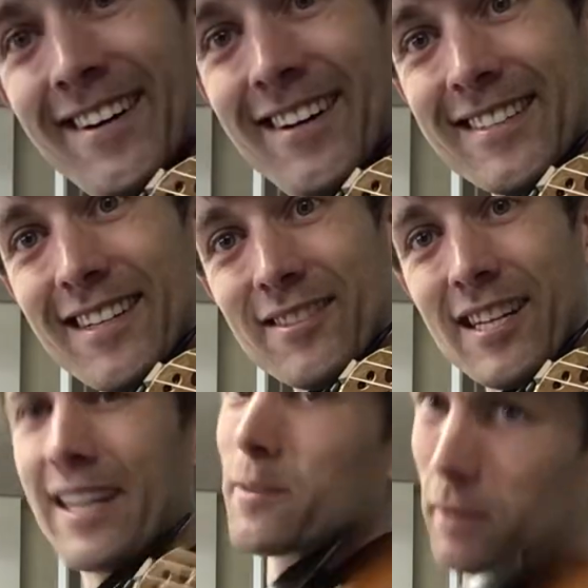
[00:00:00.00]
Sounds
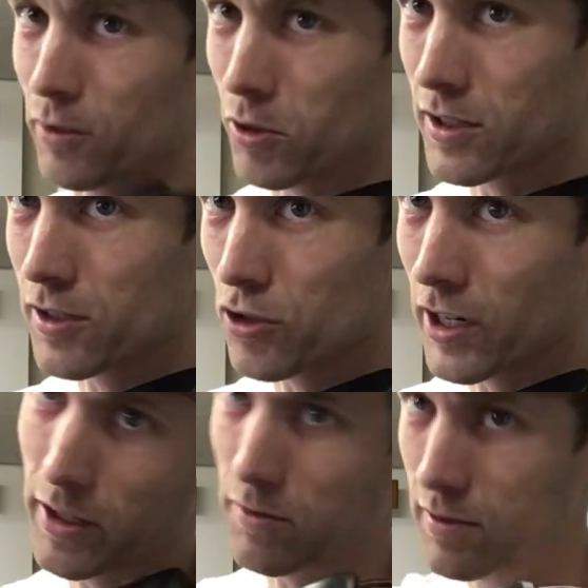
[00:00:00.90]
nice, but of course it's a
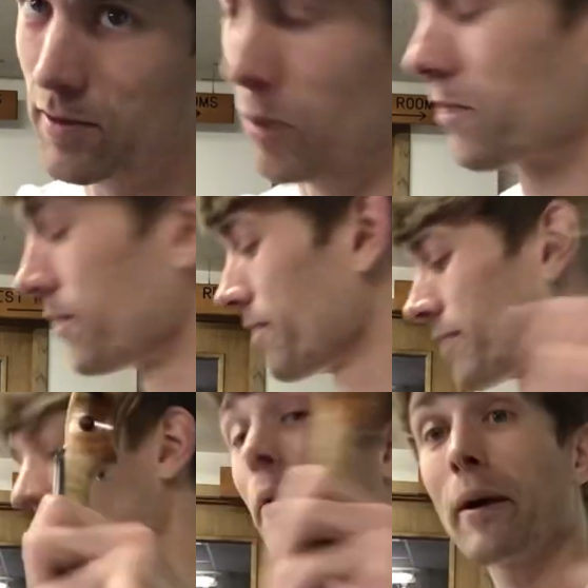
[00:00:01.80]
tritone. So
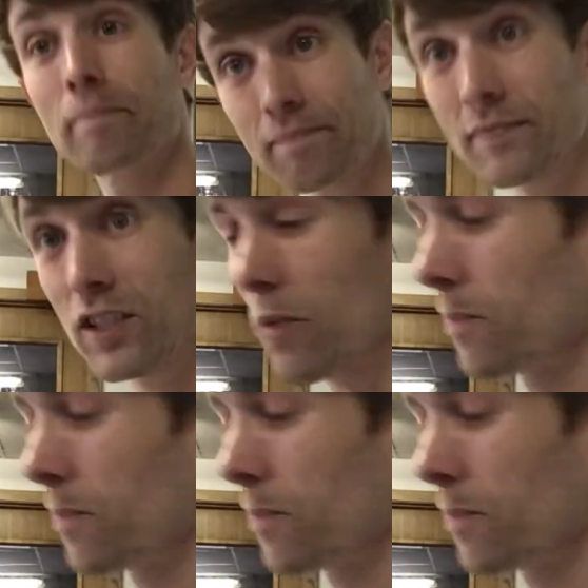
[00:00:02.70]
anyway, so